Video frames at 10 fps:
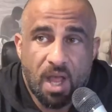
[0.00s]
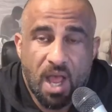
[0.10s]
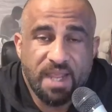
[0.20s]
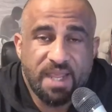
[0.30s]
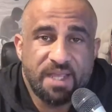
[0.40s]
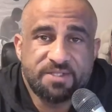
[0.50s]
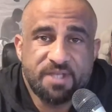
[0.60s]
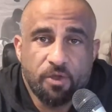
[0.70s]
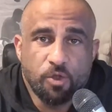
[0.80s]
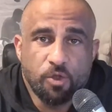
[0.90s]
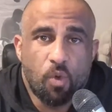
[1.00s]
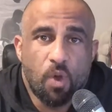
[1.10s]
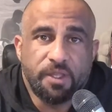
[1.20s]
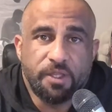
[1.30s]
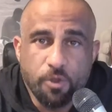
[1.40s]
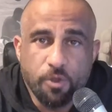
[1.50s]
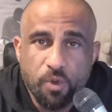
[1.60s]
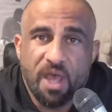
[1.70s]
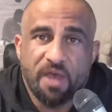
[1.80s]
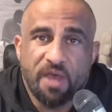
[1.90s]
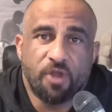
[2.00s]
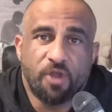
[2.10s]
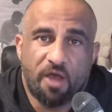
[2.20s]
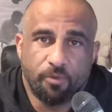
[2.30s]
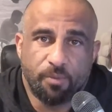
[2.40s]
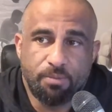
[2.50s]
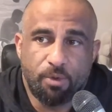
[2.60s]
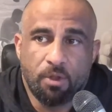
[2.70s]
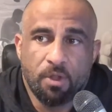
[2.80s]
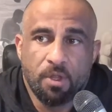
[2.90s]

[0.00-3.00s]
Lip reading: I can't tell you what you have to offer people.